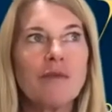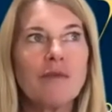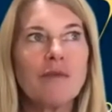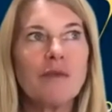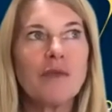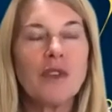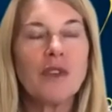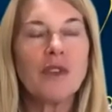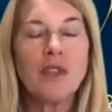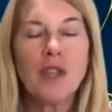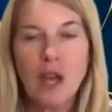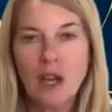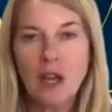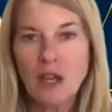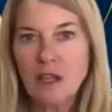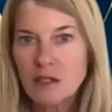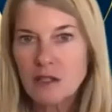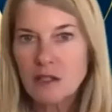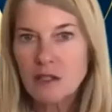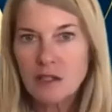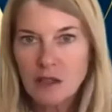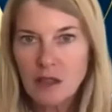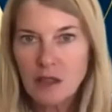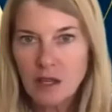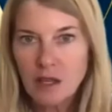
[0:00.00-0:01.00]
Yes,
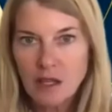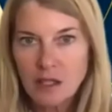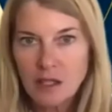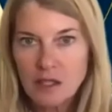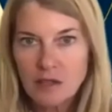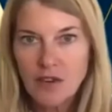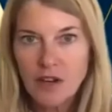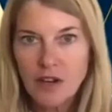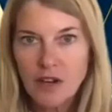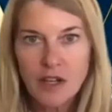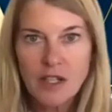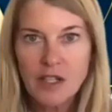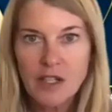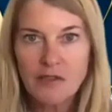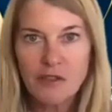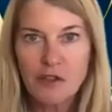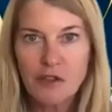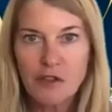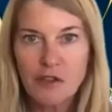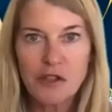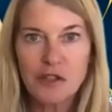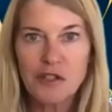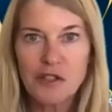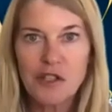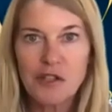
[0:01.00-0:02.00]
I think it's very
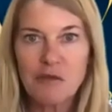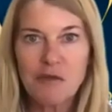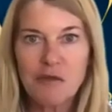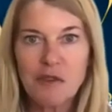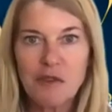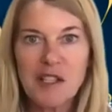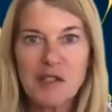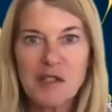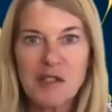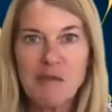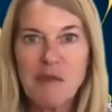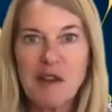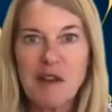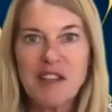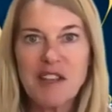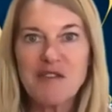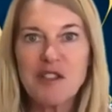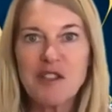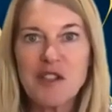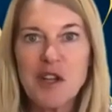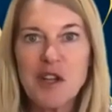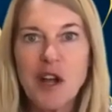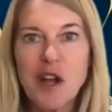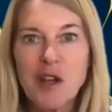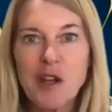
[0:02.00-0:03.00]
difficult to raise money for
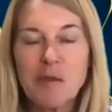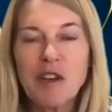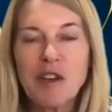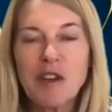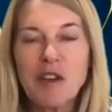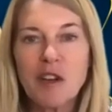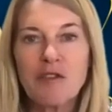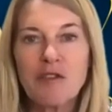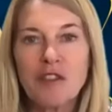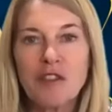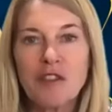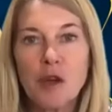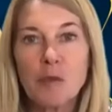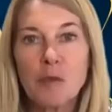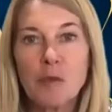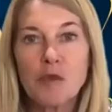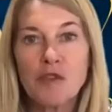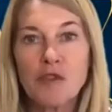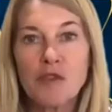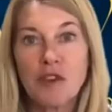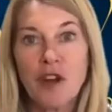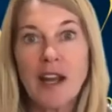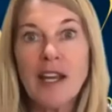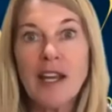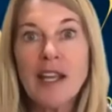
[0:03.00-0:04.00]
documentary films
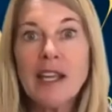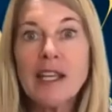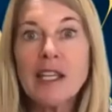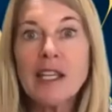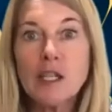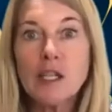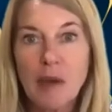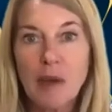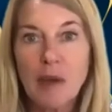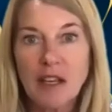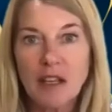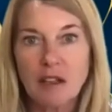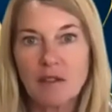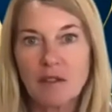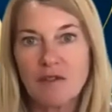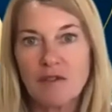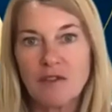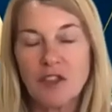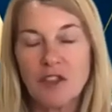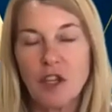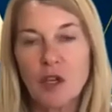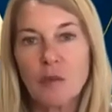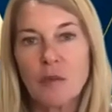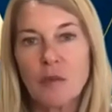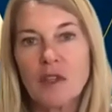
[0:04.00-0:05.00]
for any independent
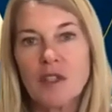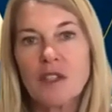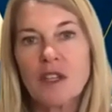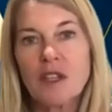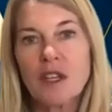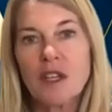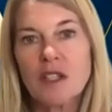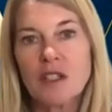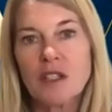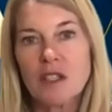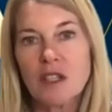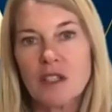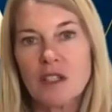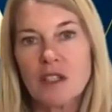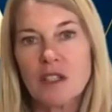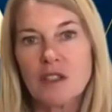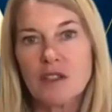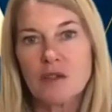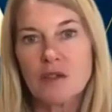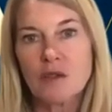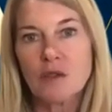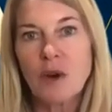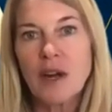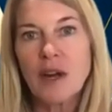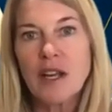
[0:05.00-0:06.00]
film. It's
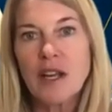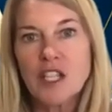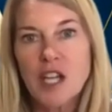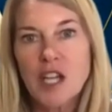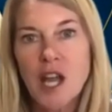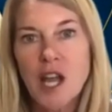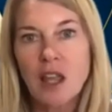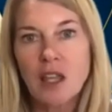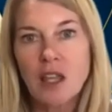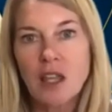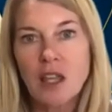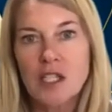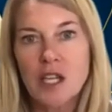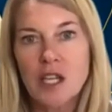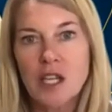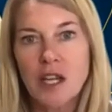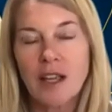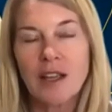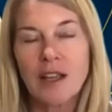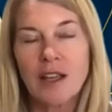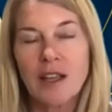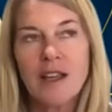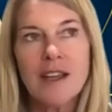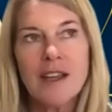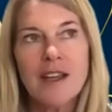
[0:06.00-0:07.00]
quite
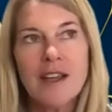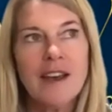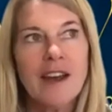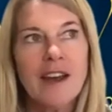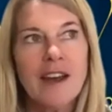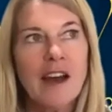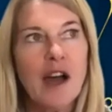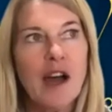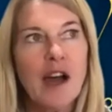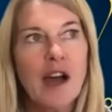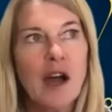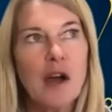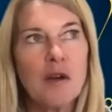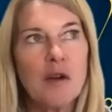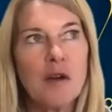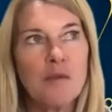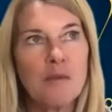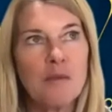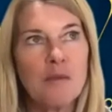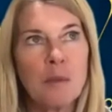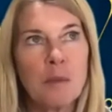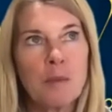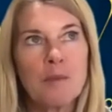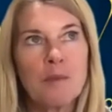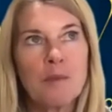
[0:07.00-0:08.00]
challenging.
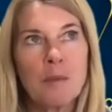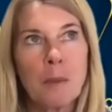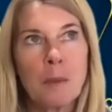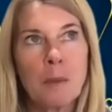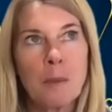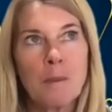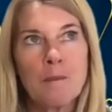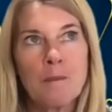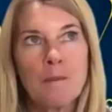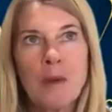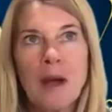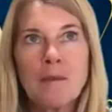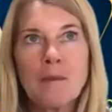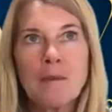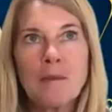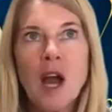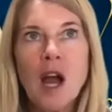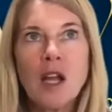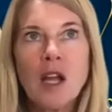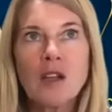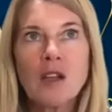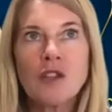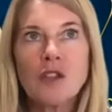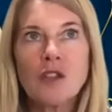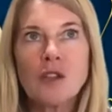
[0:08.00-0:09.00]
I'm
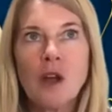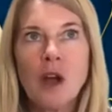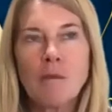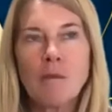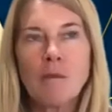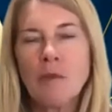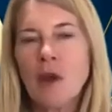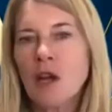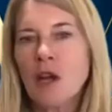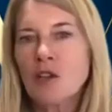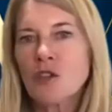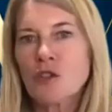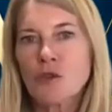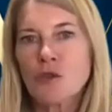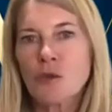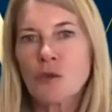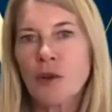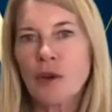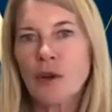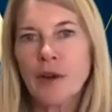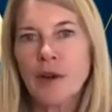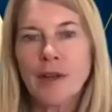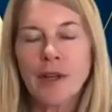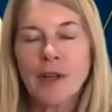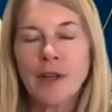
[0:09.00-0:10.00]
not sure.
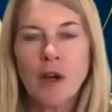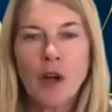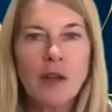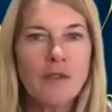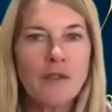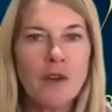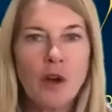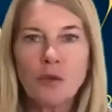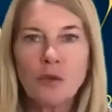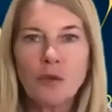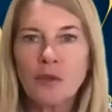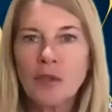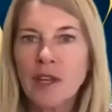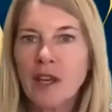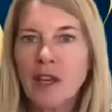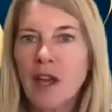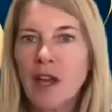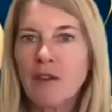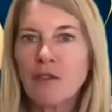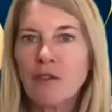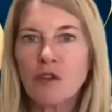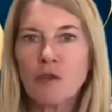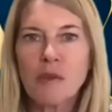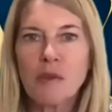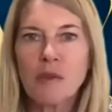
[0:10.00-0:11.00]
I've only
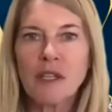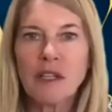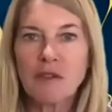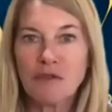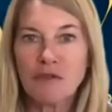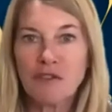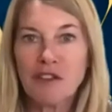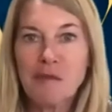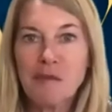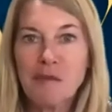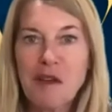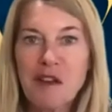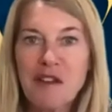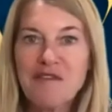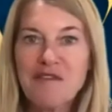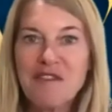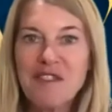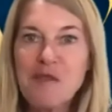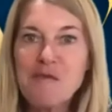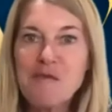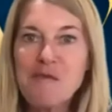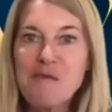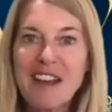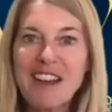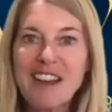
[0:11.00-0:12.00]
ever been a female
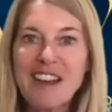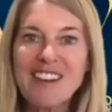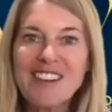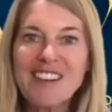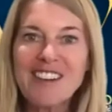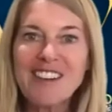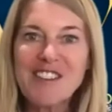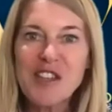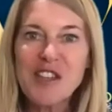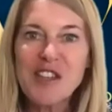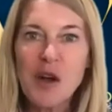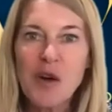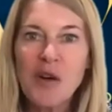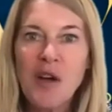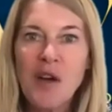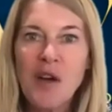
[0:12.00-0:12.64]
filmmaker, so